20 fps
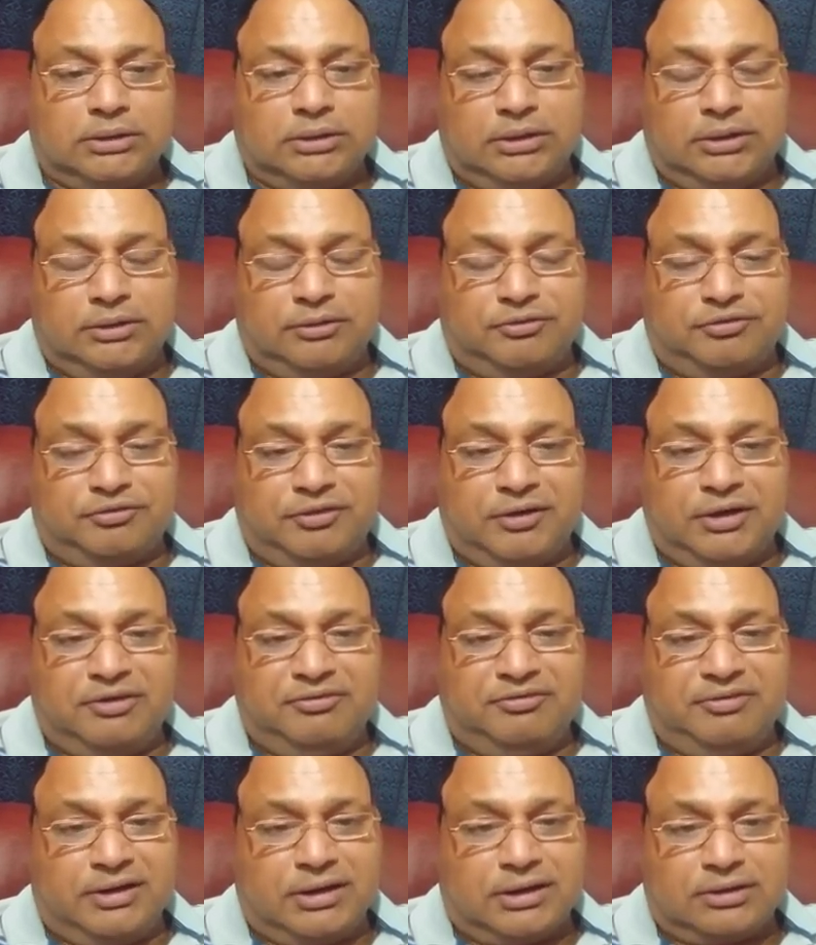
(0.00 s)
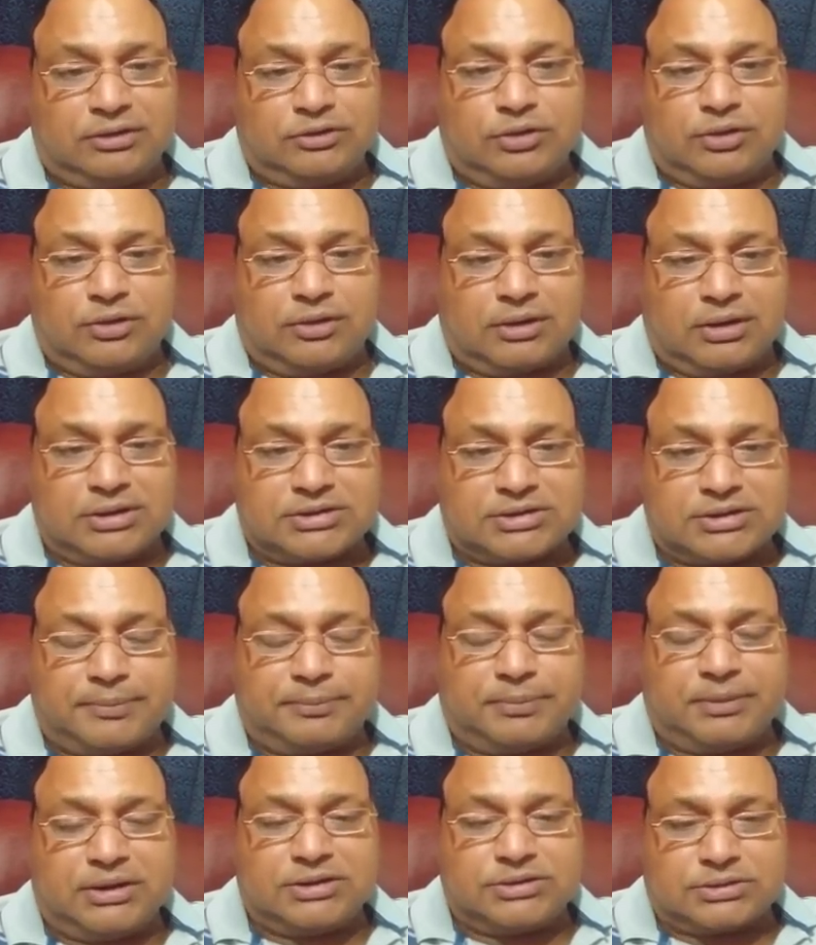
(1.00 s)
in field where your
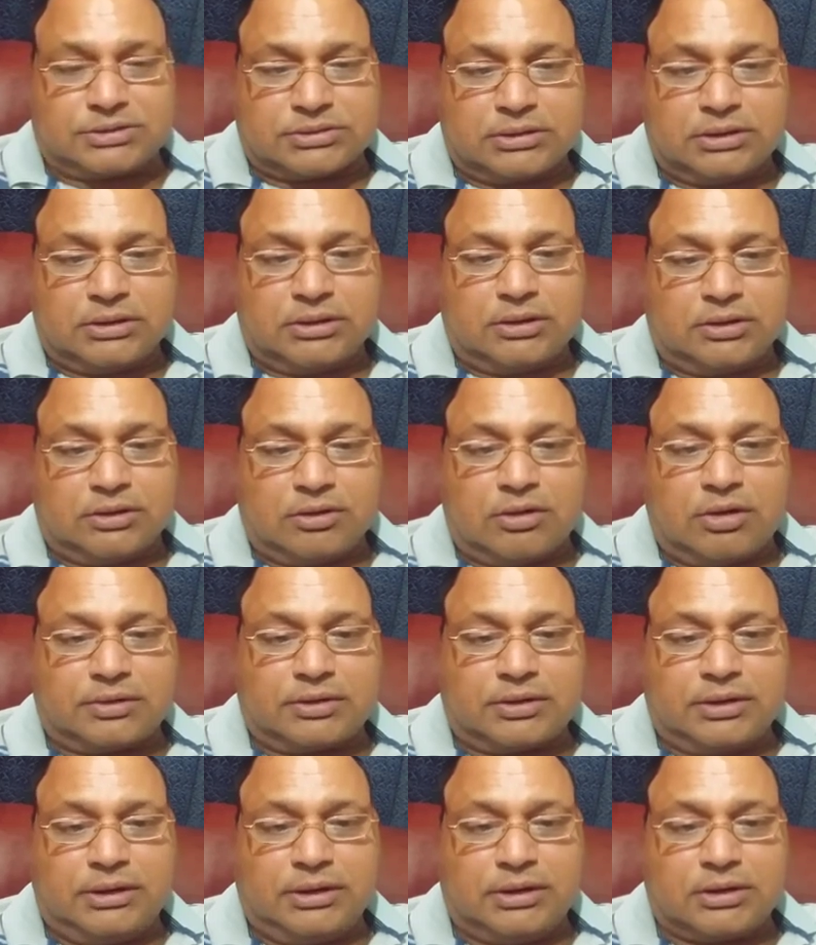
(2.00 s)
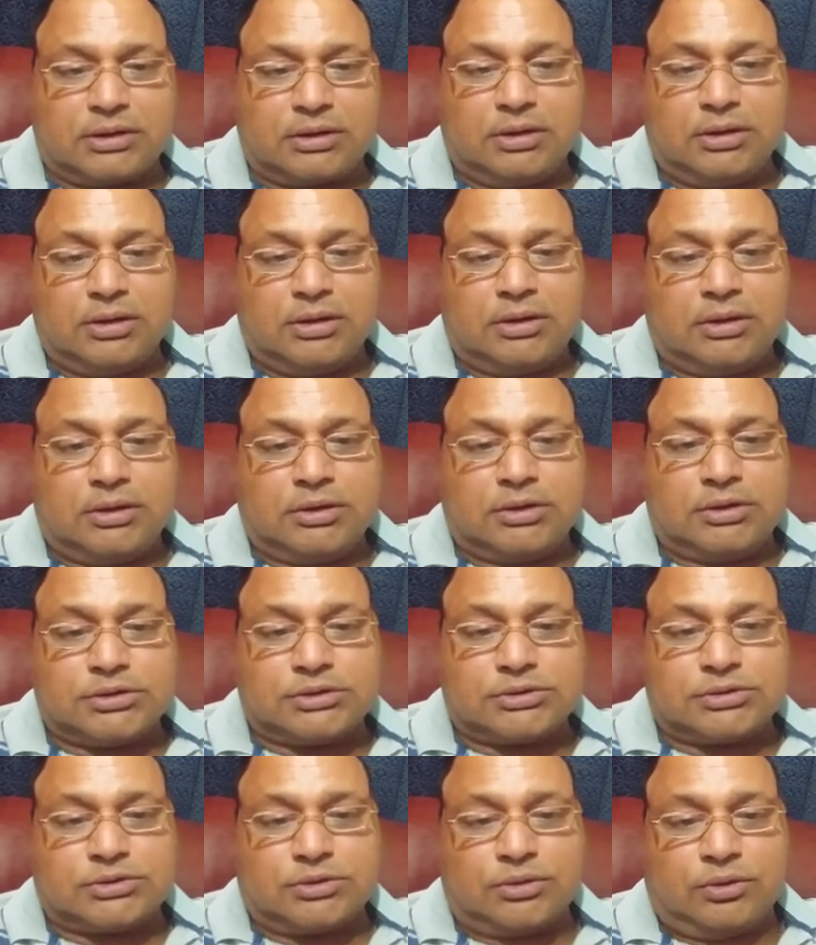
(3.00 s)
concept is not clear.
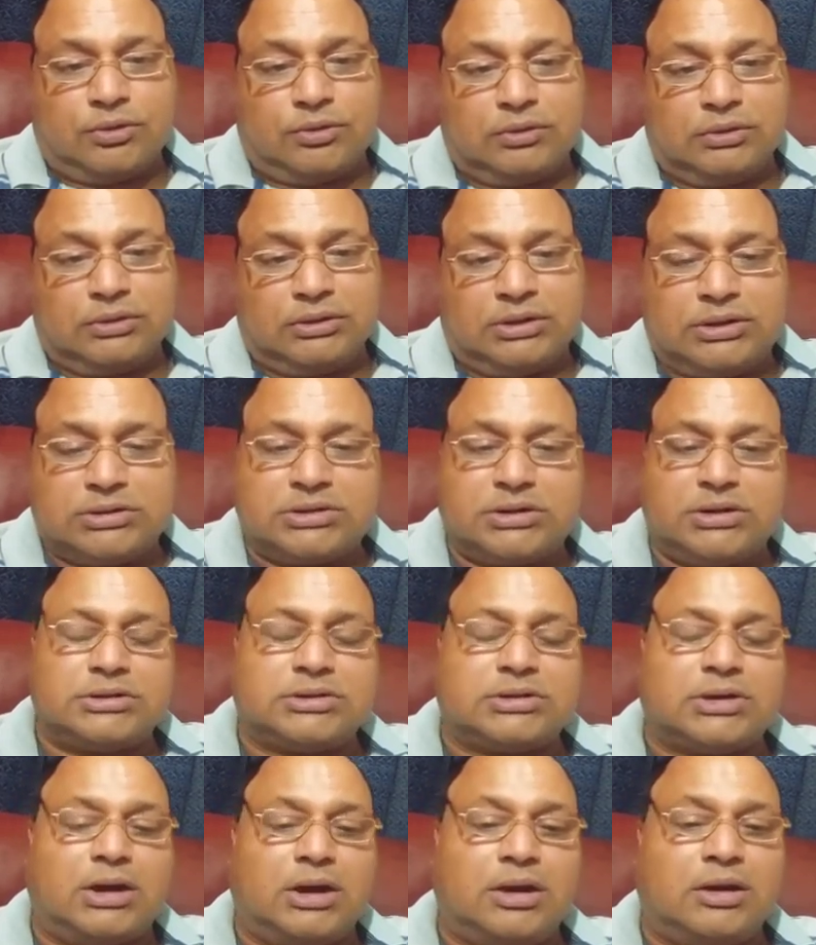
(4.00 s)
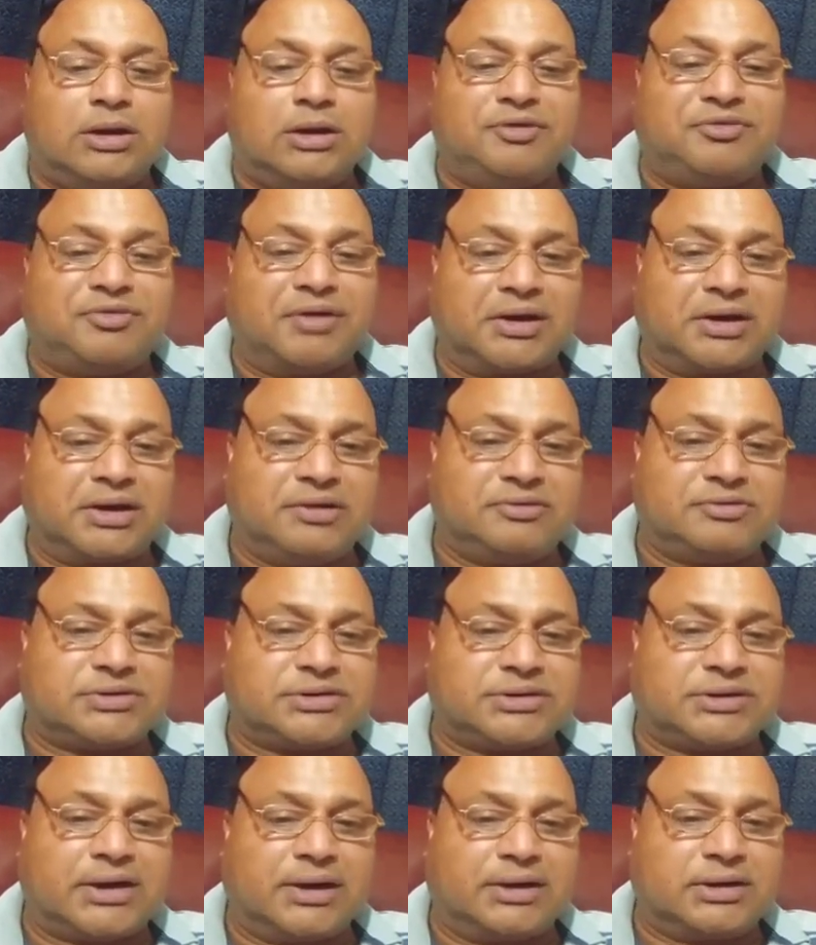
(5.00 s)
So this is the effective
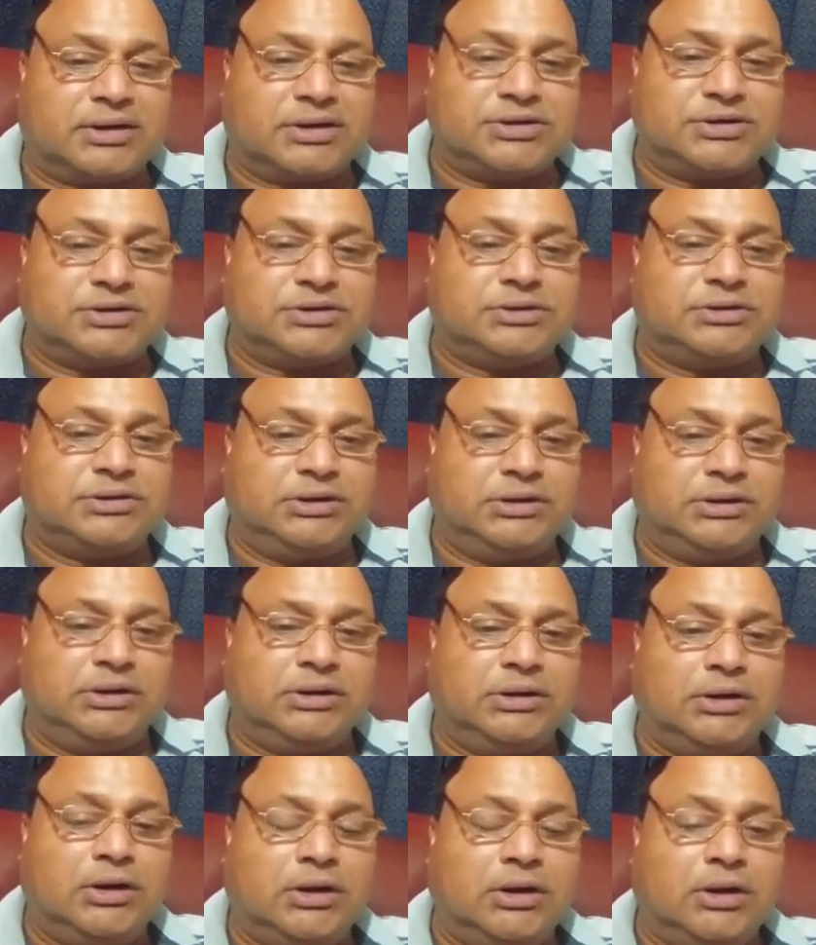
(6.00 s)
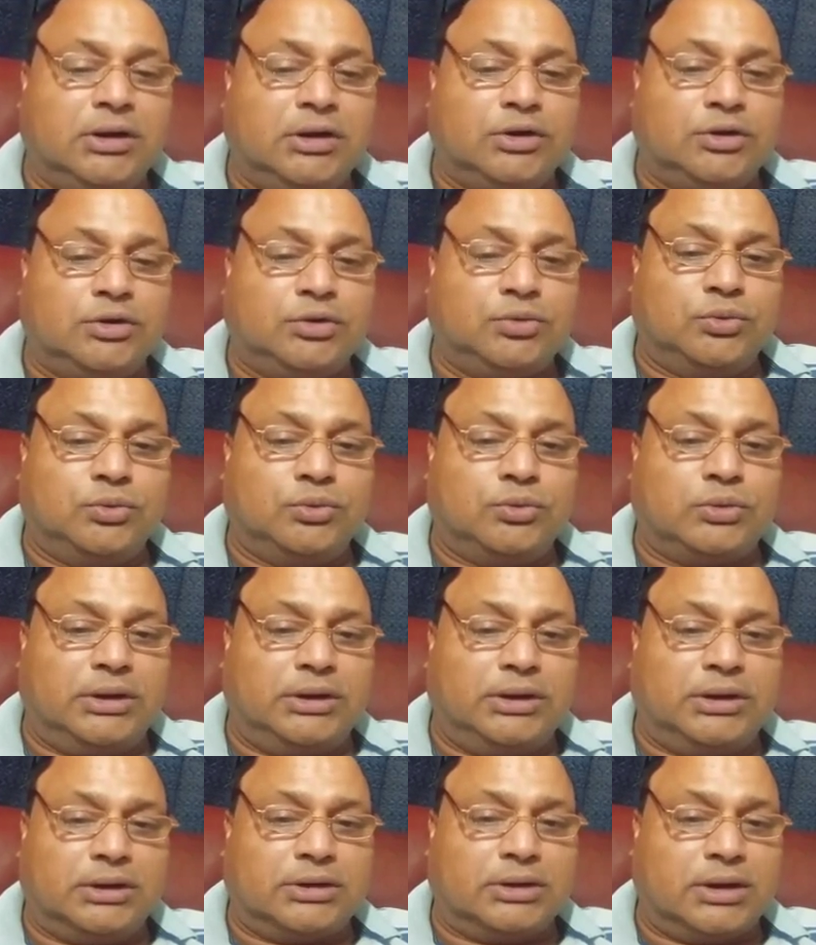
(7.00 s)
strategy to
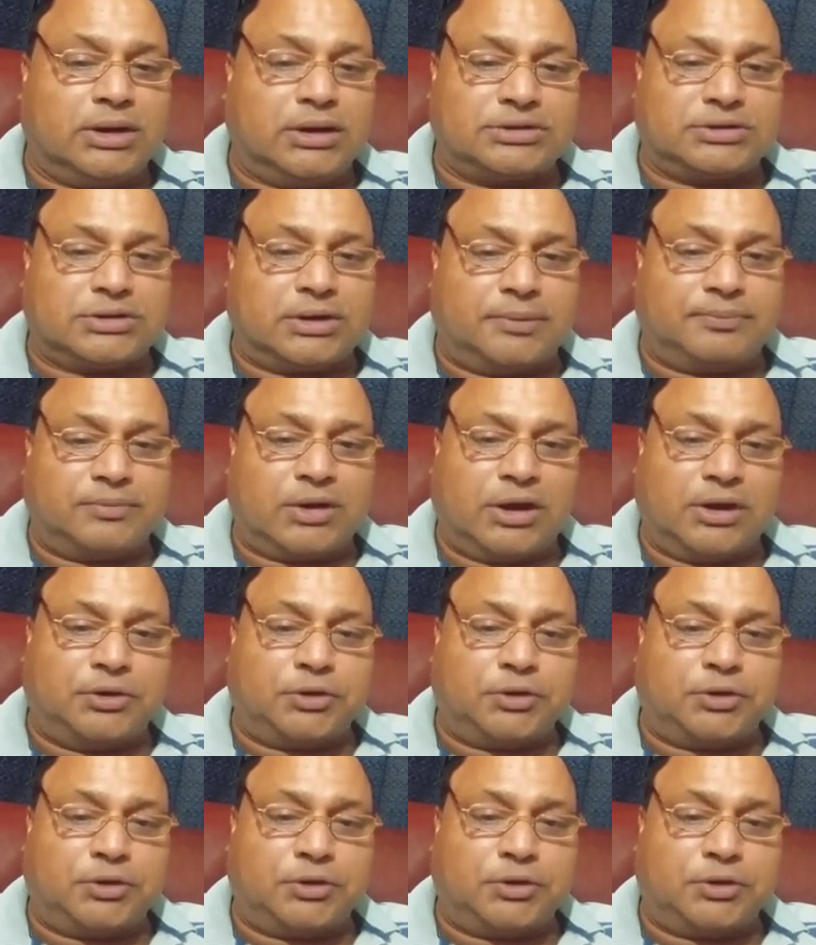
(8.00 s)
clear the exam. Thank